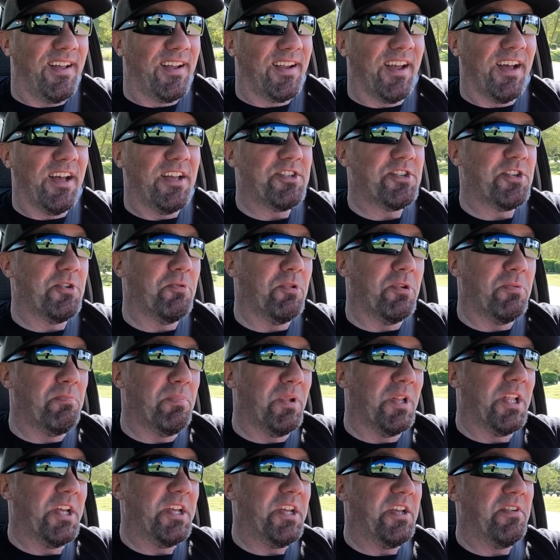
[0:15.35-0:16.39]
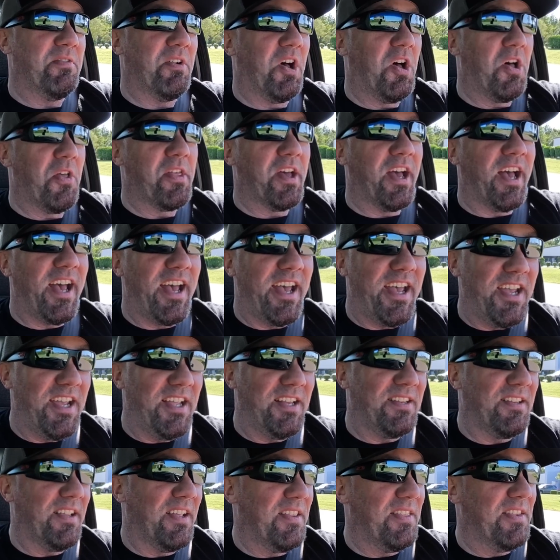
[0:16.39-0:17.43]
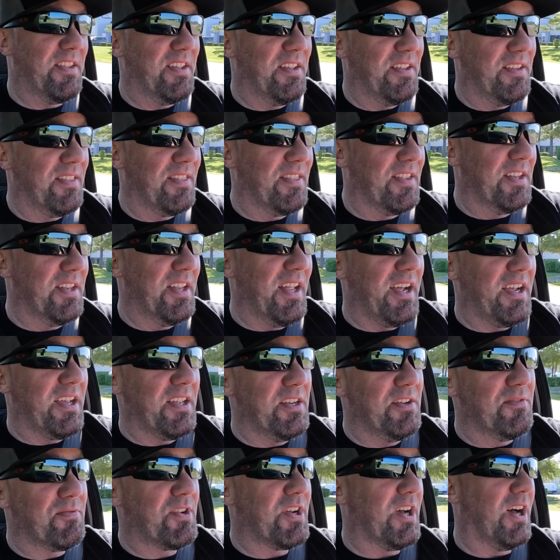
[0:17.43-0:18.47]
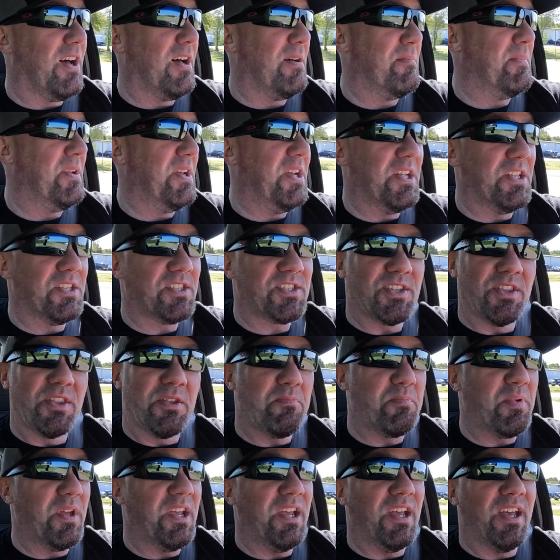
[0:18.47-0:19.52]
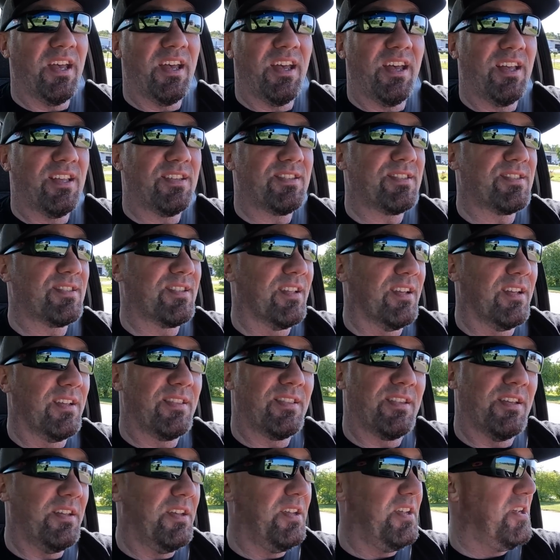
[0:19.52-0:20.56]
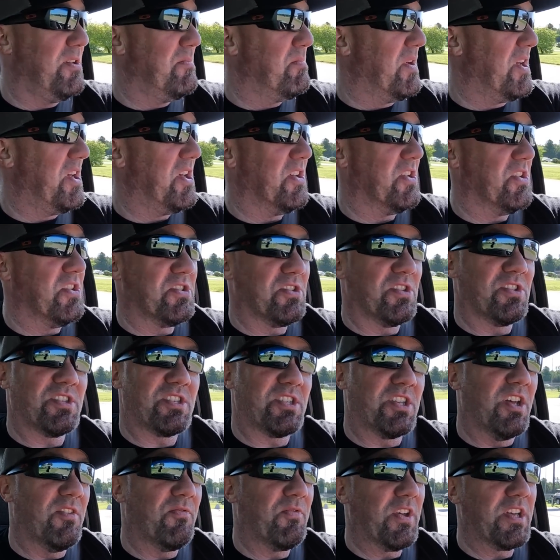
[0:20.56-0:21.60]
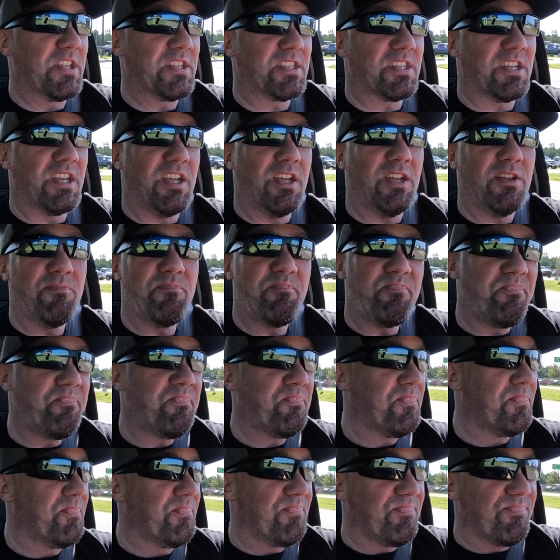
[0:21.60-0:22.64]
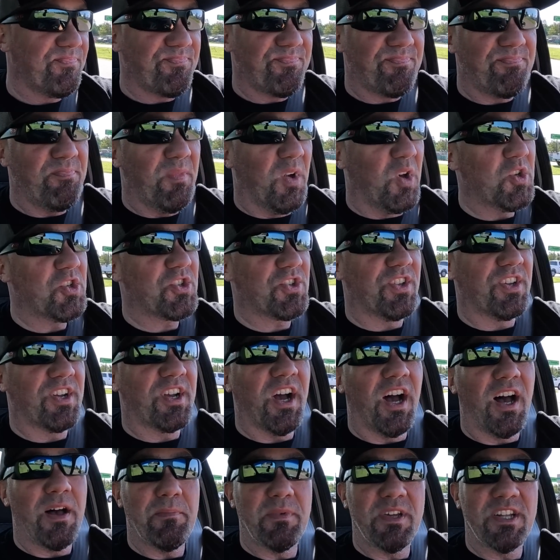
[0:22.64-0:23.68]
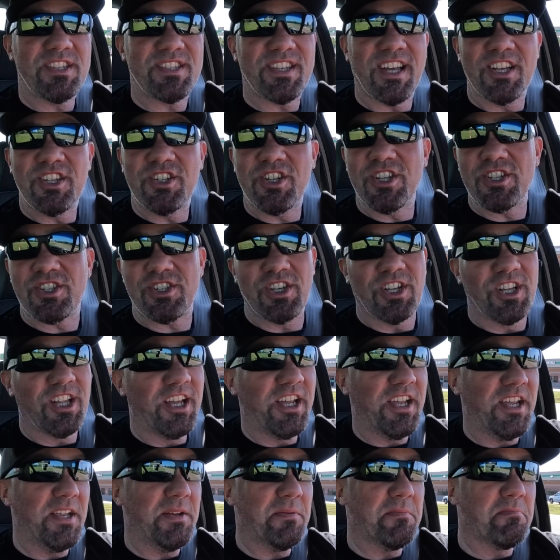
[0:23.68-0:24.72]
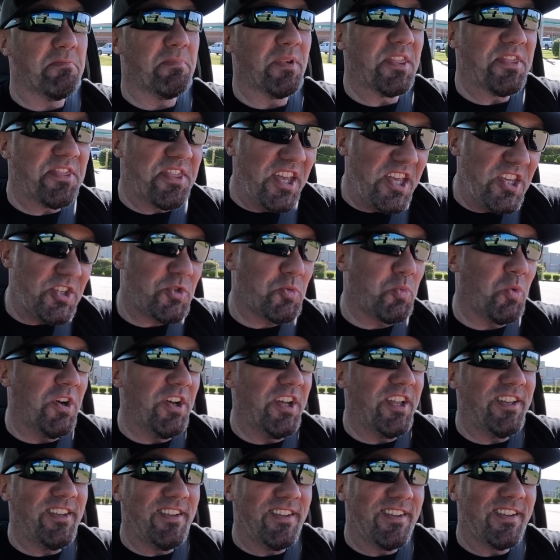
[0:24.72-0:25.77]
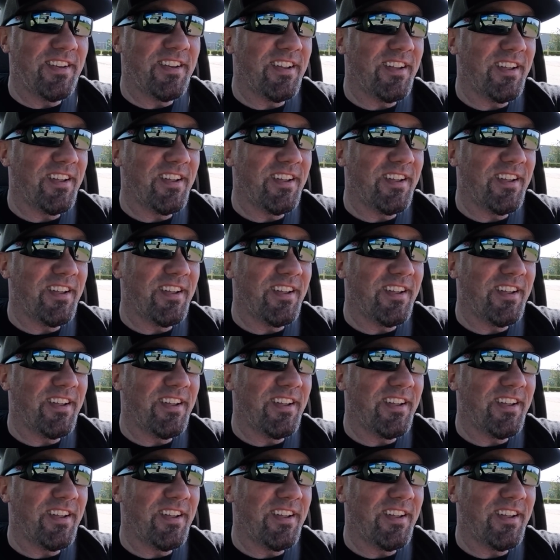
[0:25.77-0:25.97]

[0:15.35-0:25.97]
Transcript: guys, you wouldn't believe all the hate and the negative comments and the BS, like the emails and stuff I see. Most of the comments I just delete, but this one,